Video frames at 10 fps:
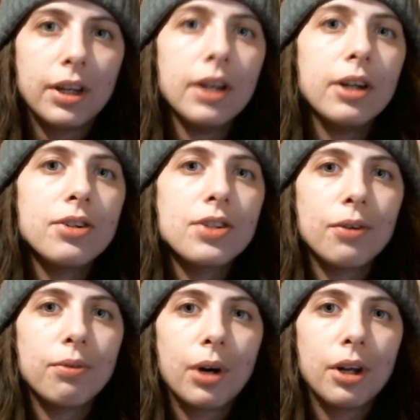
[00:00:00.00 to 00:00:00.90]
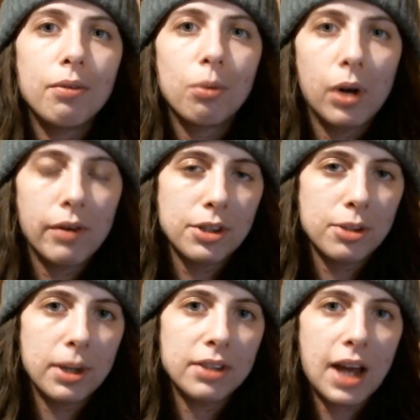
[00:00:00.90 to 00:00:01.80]
Get yourself ready for whatever's
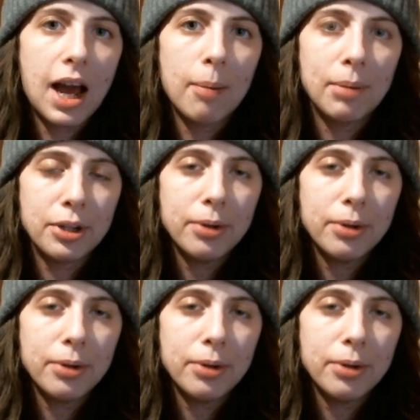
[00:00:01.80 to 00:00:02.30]
about to happen.